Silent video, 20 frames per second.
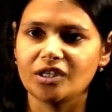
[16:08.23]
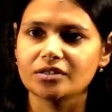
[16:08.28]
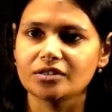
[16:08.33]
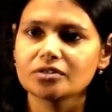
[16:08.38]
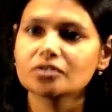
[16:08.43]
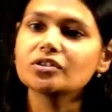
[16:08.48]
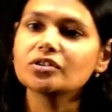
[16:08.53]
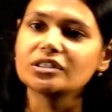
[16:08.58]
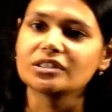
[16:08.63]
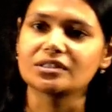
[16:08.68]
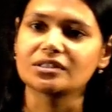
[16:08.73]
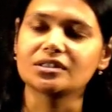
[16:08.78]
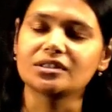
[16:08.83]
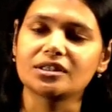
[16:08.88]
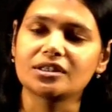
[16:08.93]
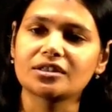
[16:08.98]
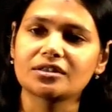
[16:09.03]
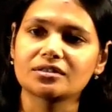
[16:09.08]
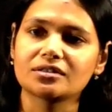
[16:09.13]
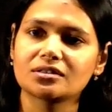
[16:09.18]
So
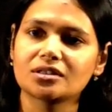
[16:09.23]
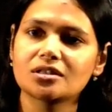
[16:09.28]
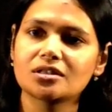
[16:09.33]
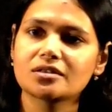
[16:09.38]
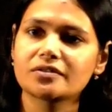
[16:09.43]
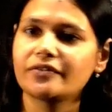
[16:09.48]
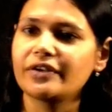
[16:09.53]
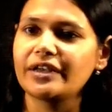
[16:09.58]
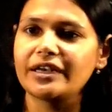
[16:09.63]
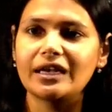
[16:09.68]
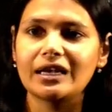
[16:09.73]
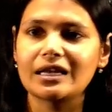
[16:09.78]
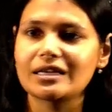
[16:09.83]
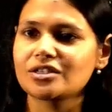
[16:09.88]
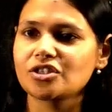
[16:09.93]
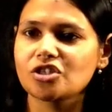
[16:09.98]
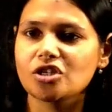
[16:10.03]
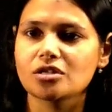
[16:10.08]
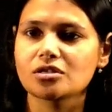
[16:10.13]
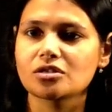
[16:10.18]
aesthetic results, very
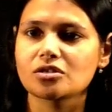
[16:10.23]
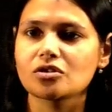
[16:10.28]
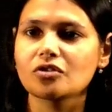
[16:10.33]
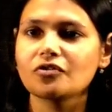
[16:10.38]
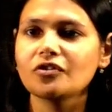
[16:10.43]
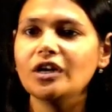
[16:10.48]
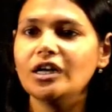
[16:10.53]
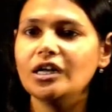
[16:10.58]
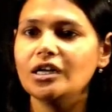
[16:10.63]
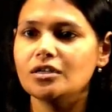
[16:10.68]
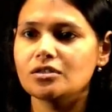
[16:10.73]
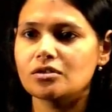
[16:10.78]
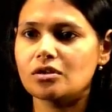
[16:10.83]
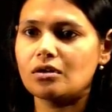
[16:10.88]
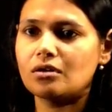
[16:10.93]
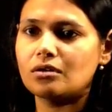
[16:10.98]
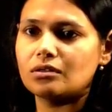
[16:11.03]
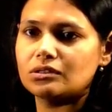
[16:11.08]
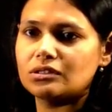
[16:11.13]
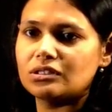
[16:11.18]
less chances of,
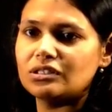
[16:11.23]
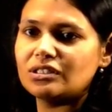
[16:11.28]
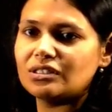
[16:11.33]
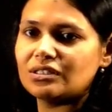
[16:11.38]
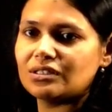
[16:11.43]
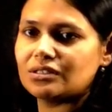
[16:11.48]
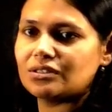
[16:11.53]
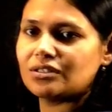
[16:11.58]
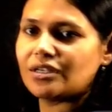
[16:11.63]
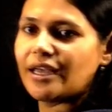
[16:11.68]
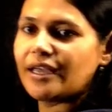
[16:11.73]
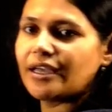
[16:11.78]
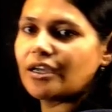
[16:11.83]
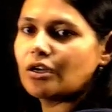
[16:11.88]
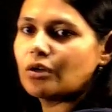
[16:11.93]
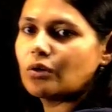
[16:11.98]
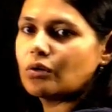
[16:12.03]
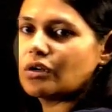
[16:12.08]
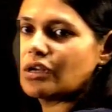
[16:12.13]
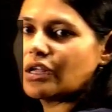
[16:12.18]
so this
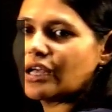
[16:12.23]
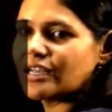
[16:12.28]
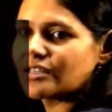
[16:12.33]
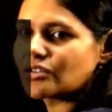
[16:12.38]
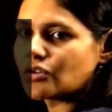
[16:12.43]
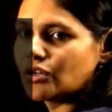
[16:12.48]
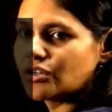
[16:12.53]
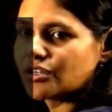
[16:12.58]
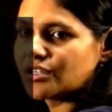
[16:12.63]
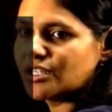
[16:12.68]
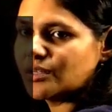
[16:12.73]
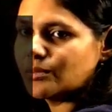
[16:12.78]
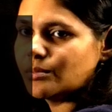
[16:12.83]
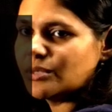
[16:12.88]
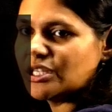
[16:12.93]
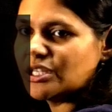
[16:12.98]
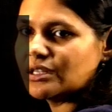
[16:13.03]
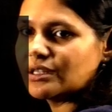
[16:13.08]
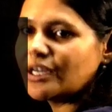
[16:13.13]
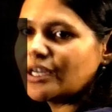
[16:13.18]
triangle has already
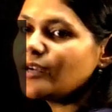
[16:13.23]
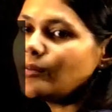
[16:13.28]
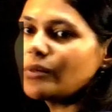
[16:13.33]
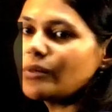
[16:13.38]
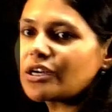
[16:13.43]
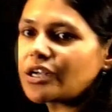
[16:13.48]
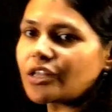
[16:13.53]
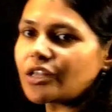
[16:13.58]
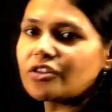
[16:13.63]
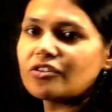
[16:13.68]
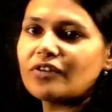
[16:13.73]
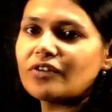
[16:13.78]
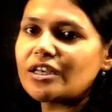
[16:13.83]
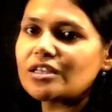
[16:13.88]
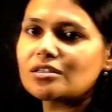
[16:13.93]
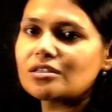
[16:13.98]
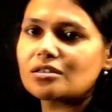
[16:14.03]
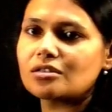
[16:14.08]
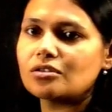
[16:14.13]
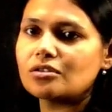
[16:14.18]
been there, but
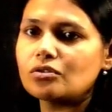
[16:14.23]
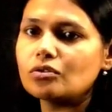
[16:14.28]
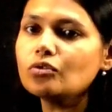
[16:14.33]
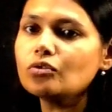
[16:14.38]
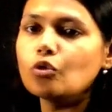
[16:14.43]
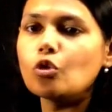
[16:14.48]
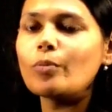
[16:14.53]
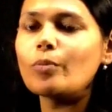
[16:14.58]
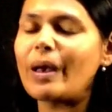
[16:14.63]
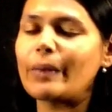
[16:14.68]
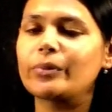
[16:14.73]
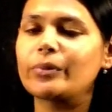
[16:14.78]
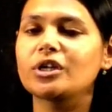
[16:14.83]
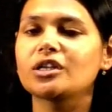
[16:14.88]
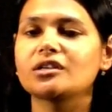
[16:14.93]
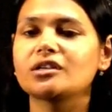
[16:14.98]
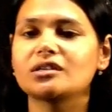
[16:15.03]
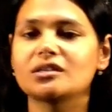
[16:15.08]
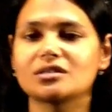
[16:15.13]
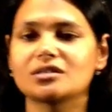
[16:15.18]
otherwise, no
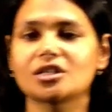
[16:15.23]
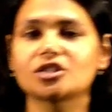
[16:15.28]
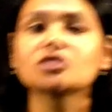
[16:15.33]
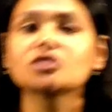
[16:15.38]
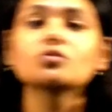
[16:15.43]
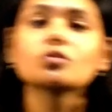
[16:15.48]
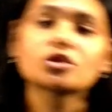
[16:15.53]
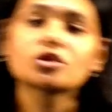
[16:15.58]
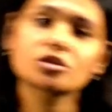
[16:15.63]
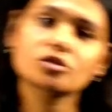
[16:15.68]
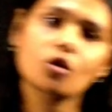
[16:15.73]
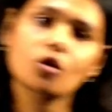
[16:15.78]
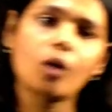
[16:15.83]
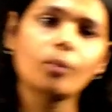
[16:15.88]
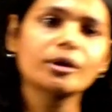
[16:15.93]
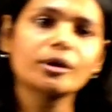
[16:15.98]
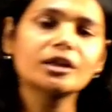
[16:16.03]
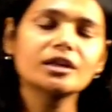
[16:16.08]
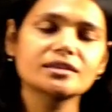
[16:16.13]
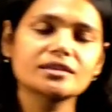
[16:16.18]
papillary recession, which is
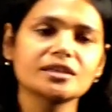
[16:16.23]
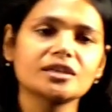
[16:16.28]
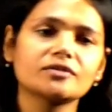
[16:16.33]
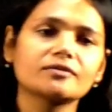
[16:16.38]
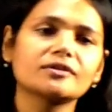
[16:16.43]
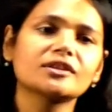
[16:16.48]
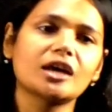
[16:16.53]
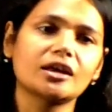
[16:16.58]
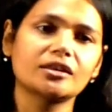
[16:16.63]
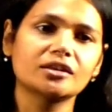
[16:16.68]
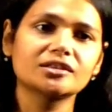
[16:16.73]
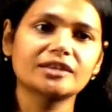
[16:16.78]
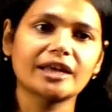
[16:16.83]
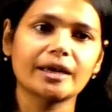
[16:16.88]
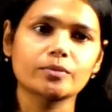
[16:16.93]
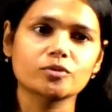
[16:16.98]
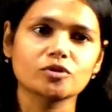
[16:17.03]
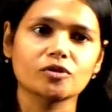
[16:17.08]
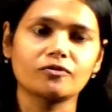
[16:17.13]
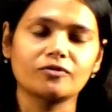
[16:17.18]
commonly seen with other
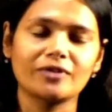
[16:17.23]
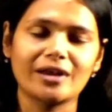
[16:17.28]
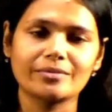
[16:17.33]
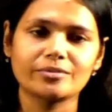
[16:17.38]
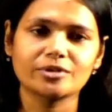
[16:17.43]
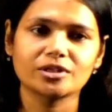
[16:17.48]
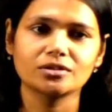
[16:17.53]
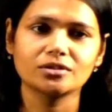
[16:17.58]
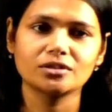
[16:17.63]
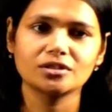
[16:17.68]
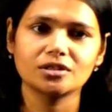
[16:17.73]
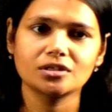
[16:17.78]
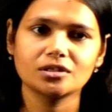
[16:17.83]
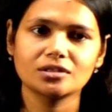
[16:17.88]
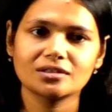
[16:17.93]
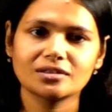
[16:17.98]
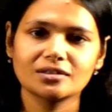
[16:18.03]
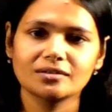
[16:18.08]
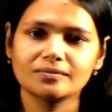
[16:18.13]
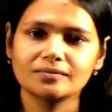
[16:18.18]
types of flap
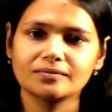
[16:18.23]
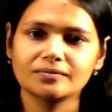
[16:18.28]
surgeries.